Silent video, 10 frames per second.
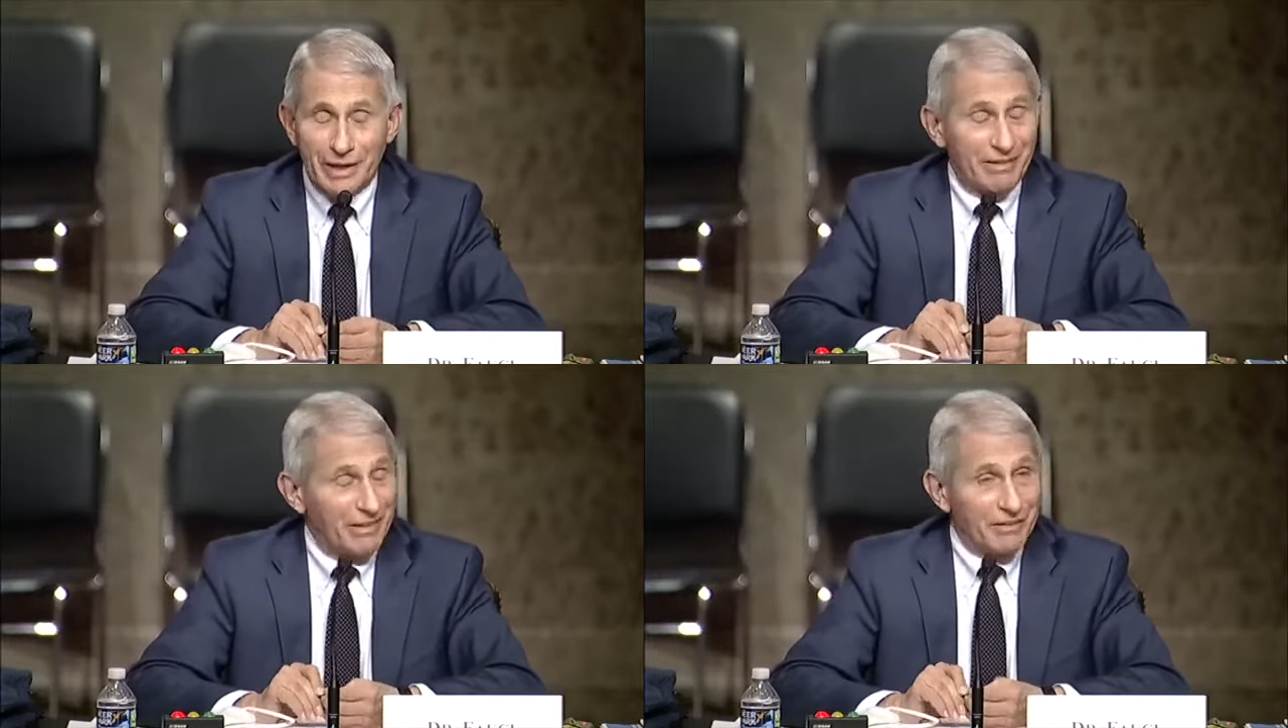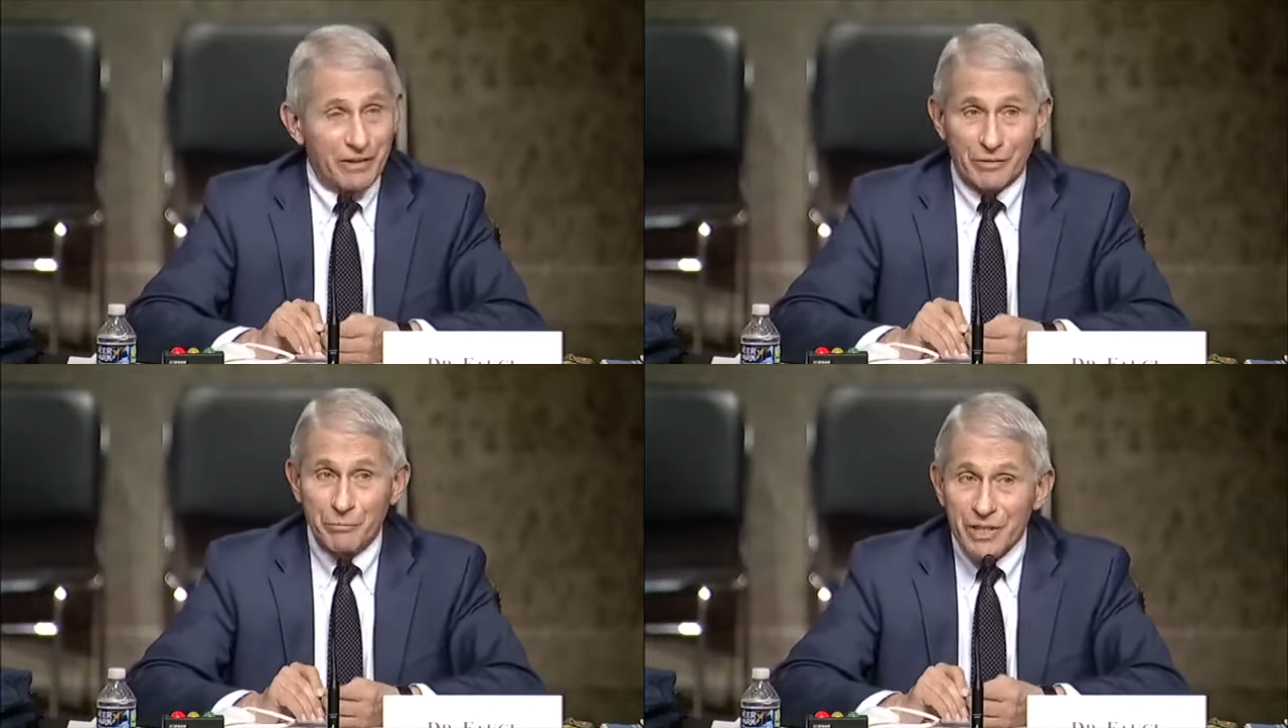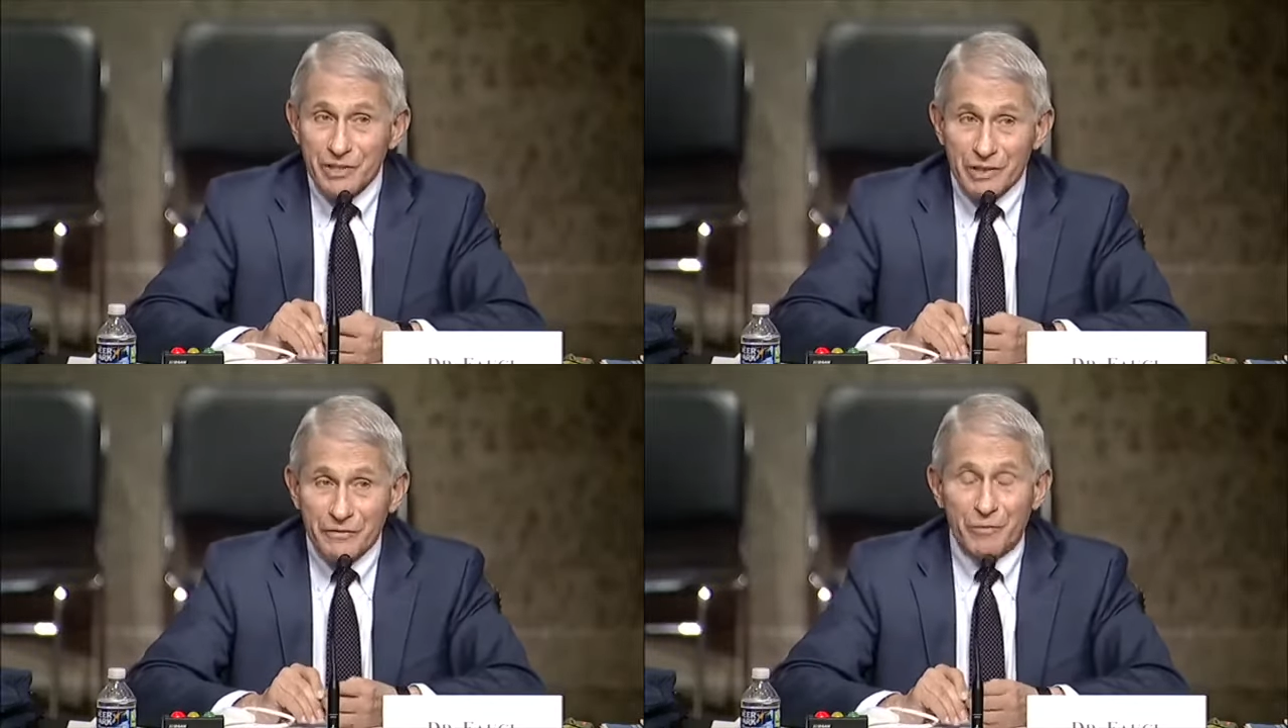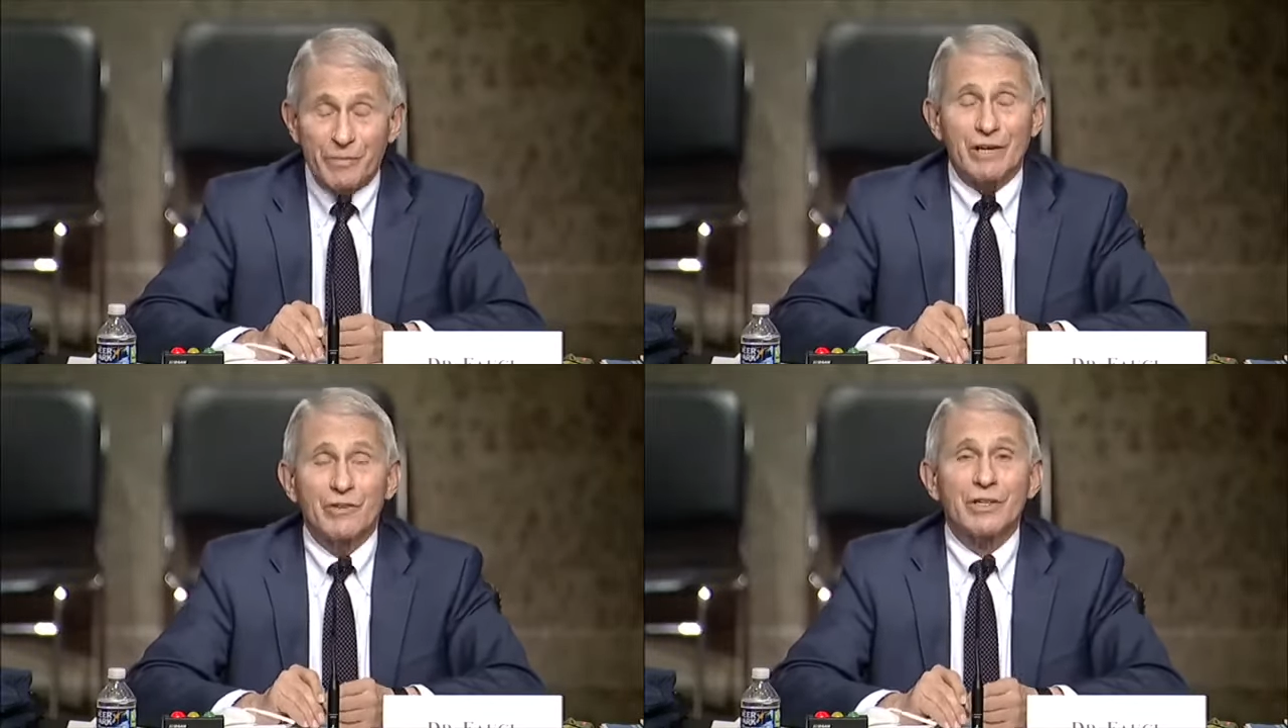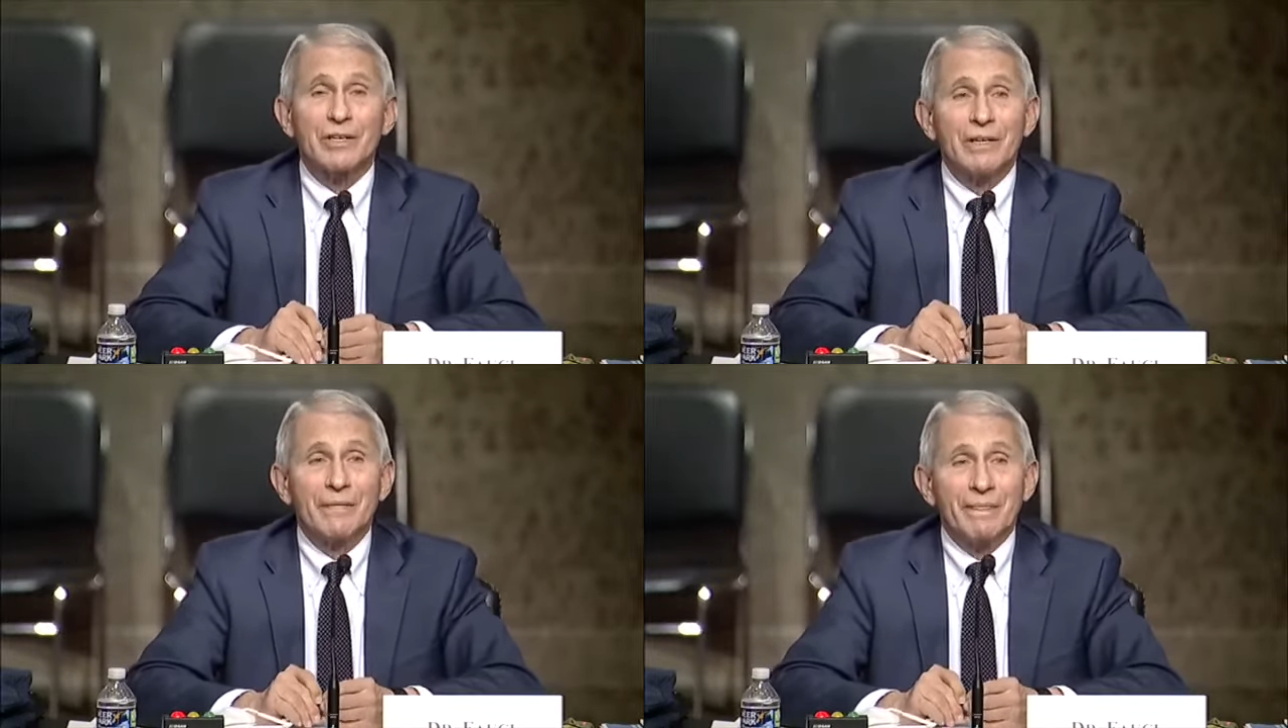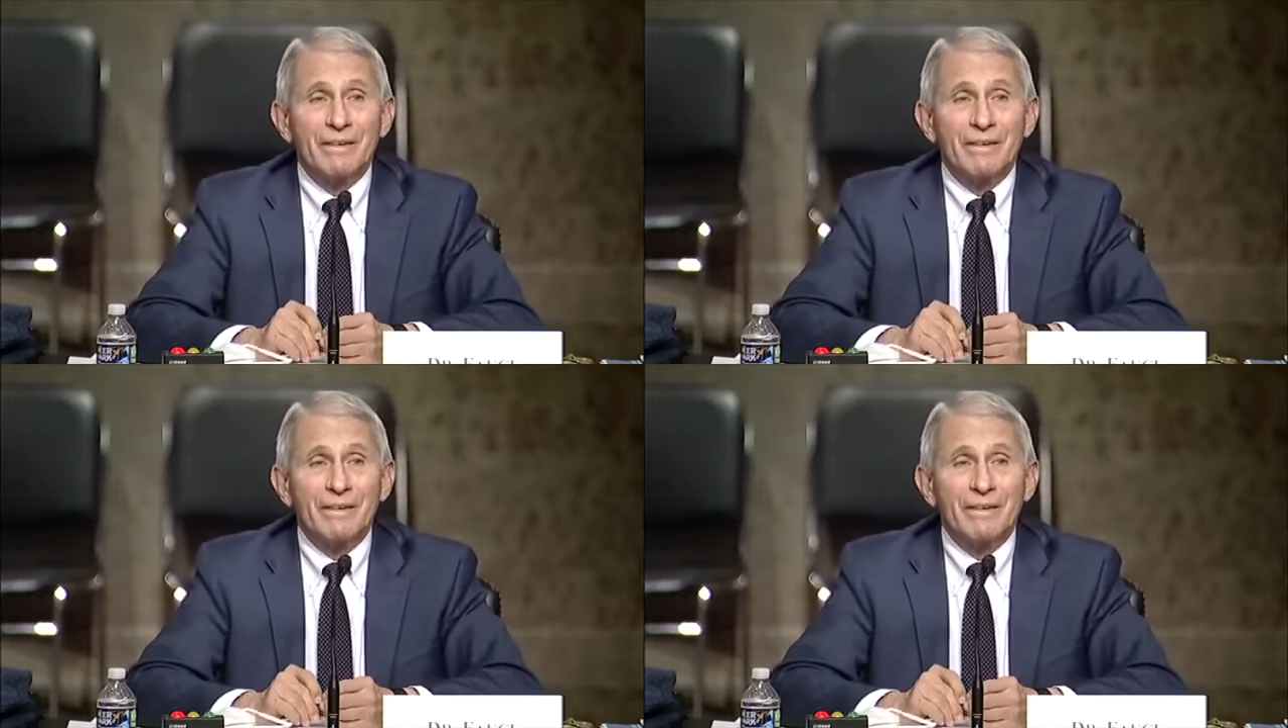and the misinformation